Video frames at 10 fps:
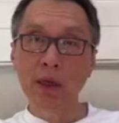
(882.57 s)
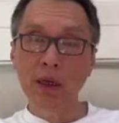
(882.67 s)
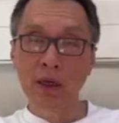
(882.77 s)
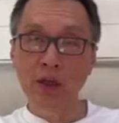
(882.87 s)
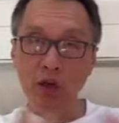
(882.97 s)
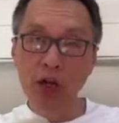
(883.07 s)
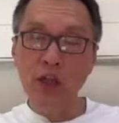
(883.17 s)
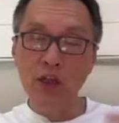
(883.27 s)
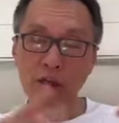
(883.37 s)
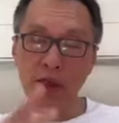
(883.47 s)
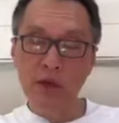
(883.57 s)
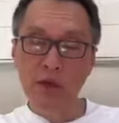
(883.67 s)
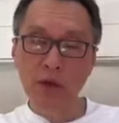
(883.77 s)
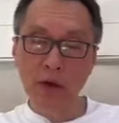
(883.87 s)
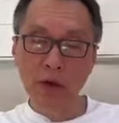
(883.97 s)
And the strainers and so
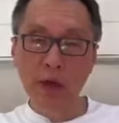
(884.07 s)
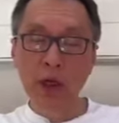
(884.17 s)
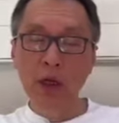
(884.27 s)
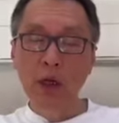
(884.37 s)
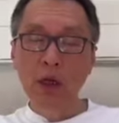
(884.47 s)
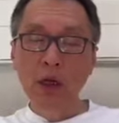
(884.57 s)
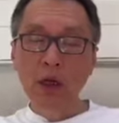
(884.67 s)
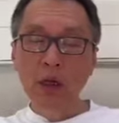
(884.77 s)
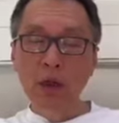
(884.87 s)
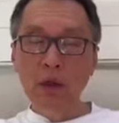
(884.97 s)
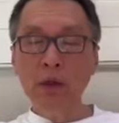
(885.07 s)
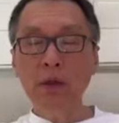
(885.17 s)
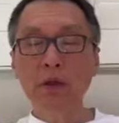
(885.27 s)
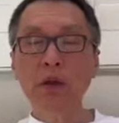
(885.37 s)
forth.